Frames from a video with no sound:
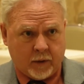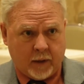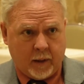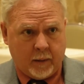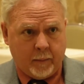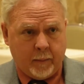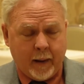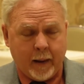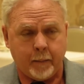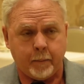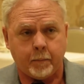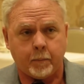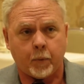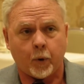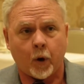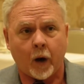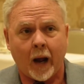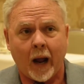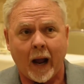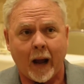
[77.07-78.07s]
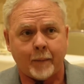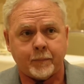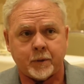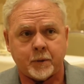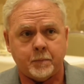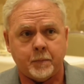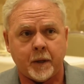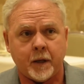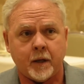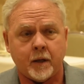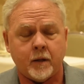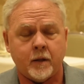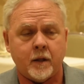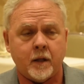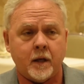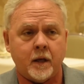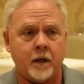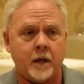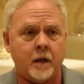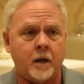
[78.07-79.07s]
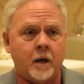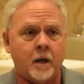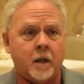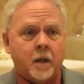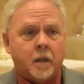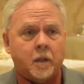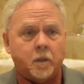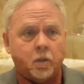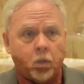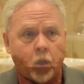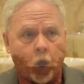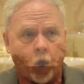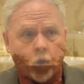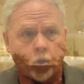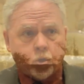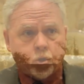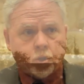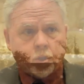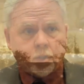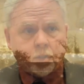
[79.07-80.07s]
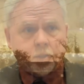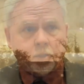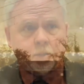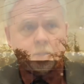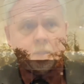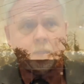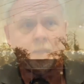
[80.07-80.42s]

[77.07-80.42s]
They may perhaps be the largest